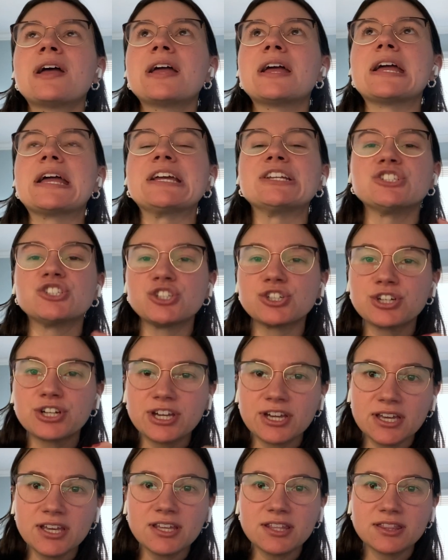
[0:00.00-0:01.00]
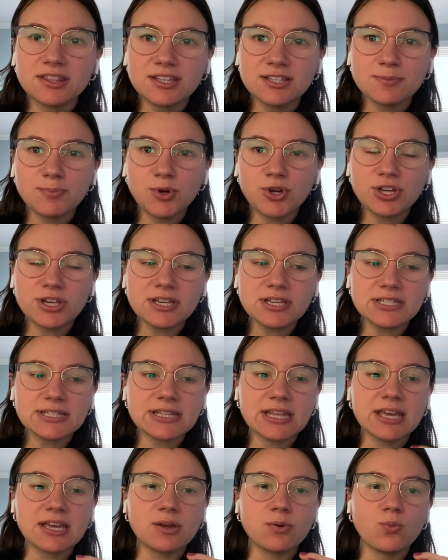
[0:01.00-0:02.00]
intricate this book is,
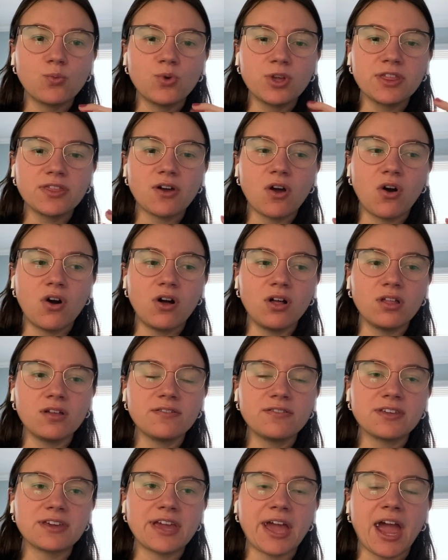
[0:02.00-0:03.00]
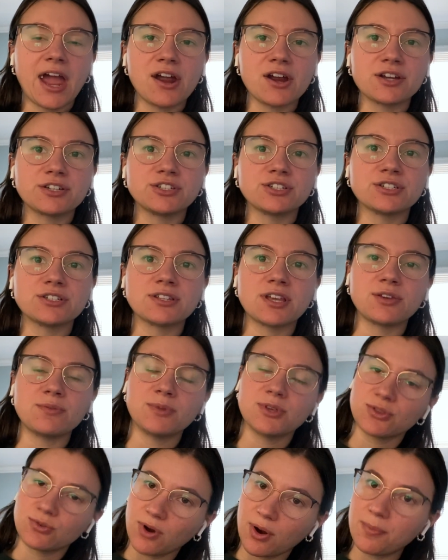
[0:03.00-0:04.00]
like with all of the characters that you
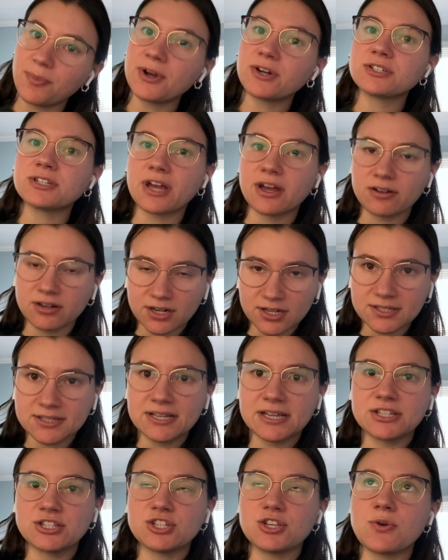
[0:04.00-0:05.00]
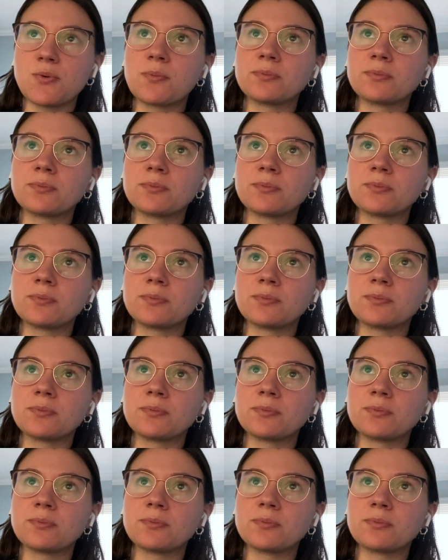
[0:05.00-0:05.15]
meet throughout Beartown and Us Against You.